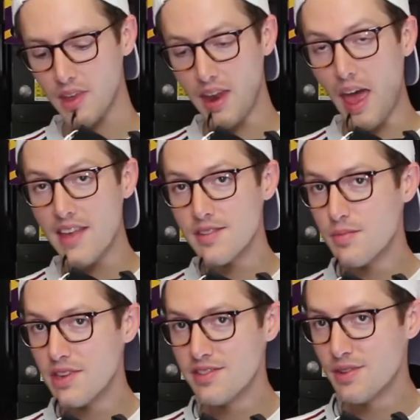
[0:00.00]
It has a
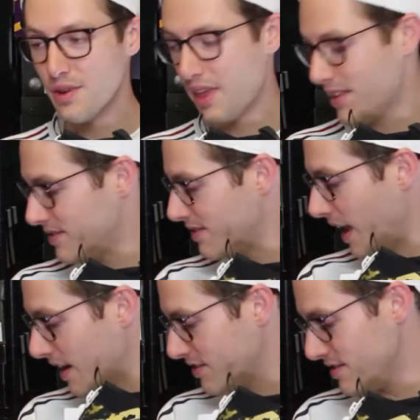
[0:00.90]
midsole that's
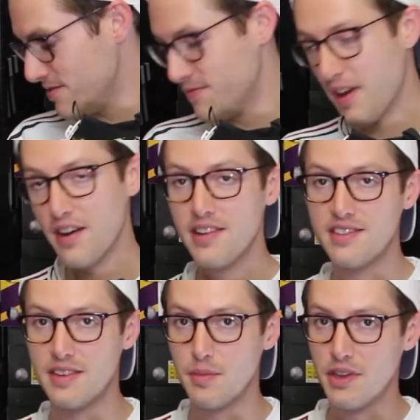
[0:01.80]
actually very
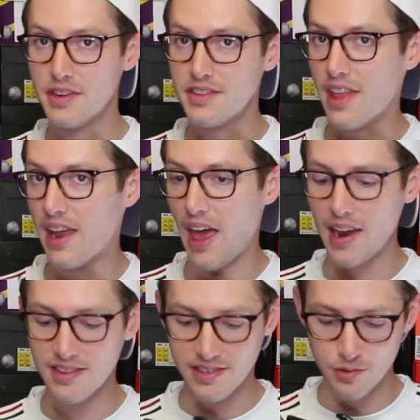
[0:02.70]
similar to that
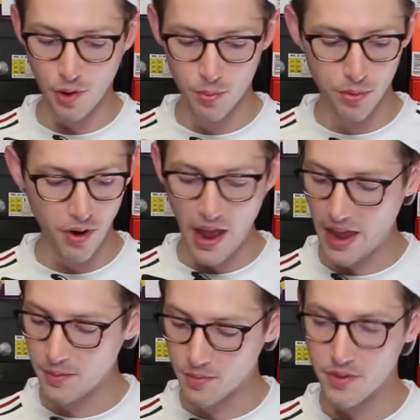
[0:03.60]
Adizero
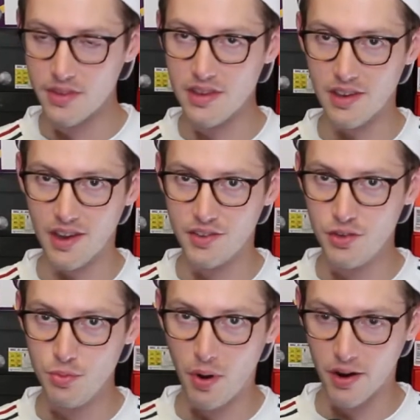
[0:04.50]
Prime. The
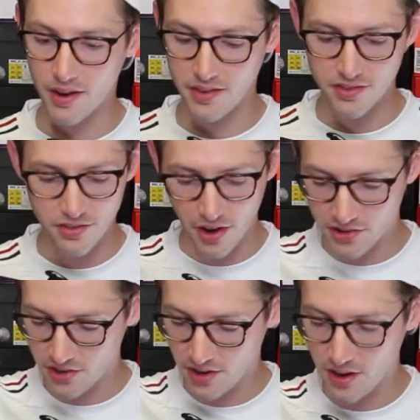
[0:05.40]
2-part
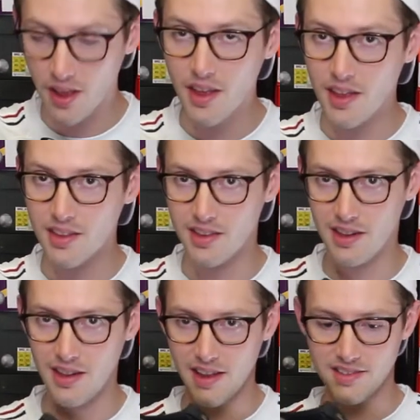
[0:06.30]
construction, a
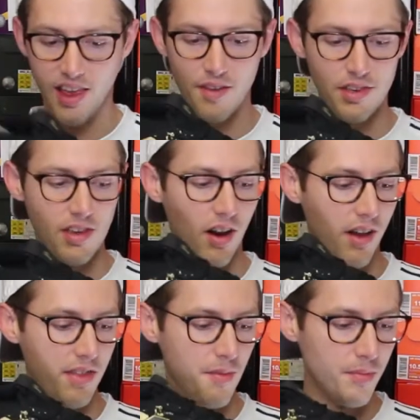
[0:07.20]
little less heavy
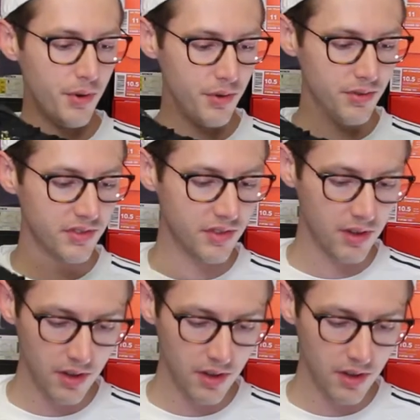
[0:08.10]
on the boost.